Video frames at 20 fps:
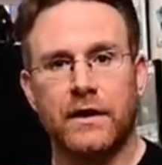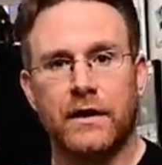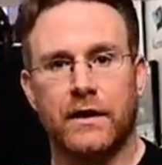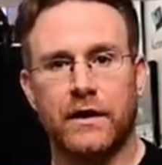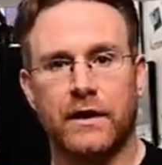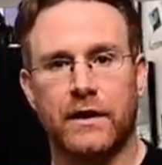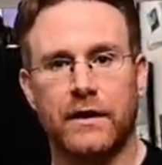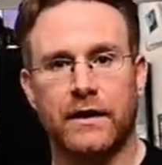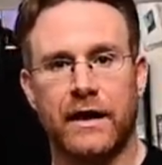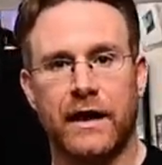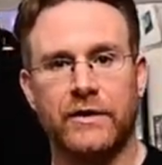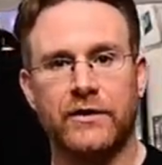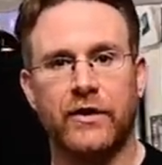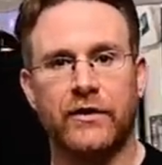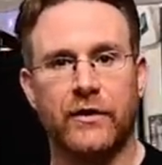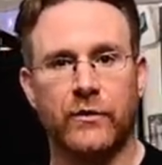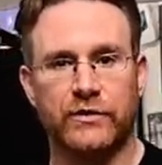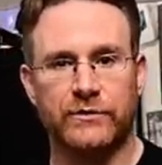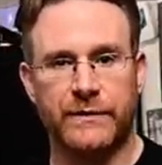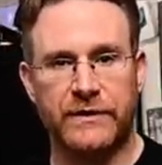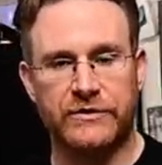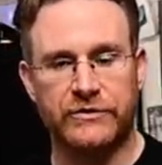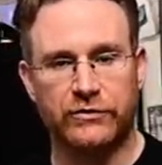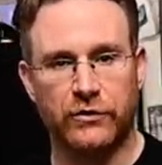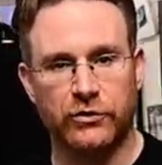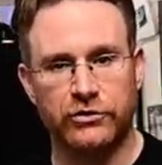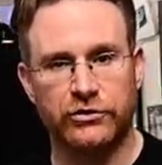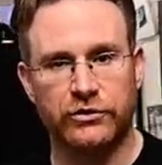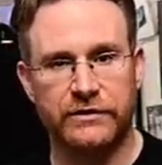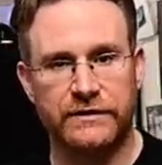I know there would be
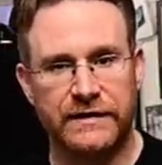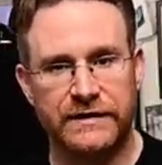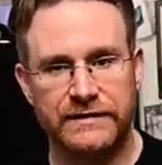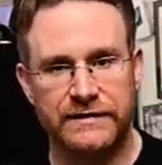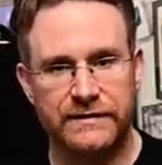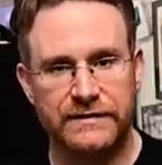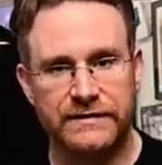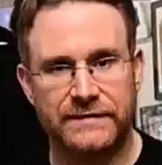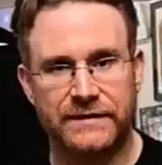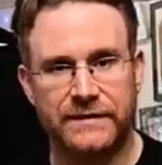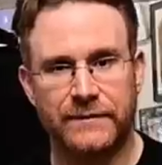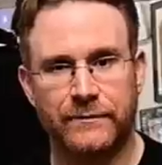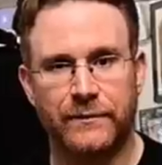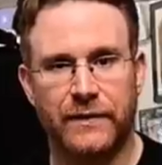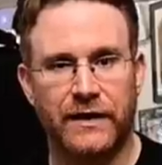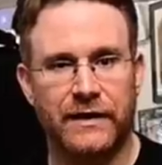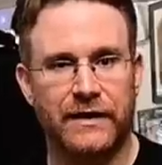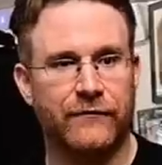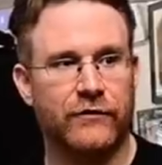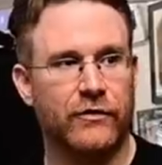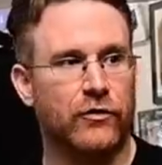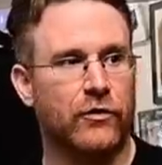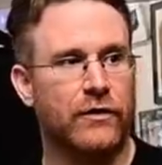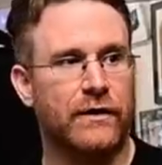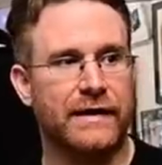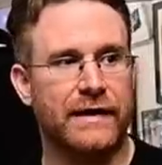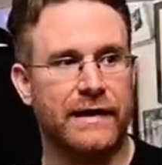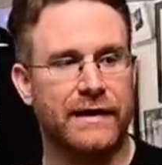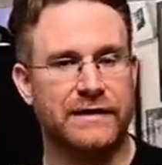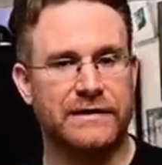social distancing, but if you're
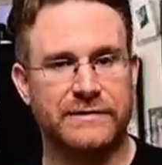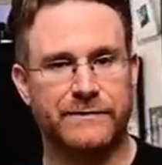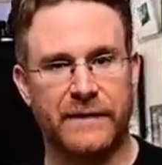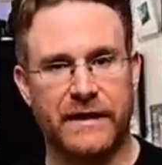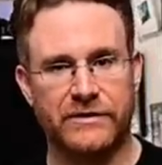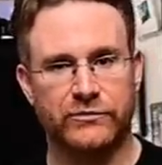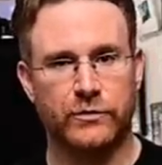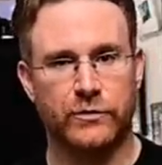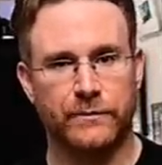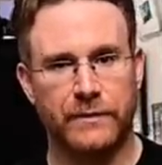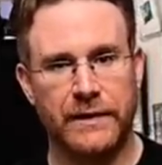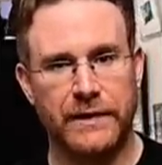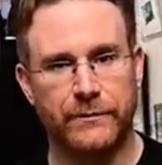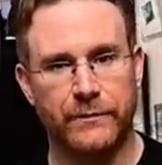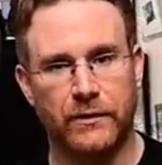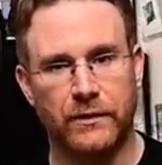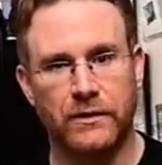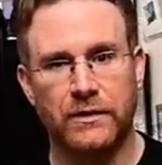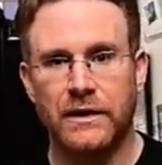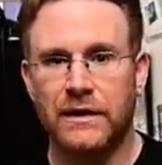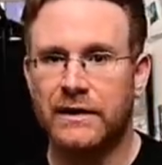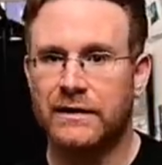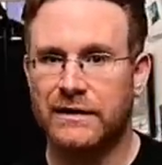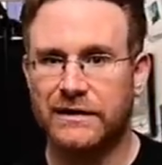already in a space with people,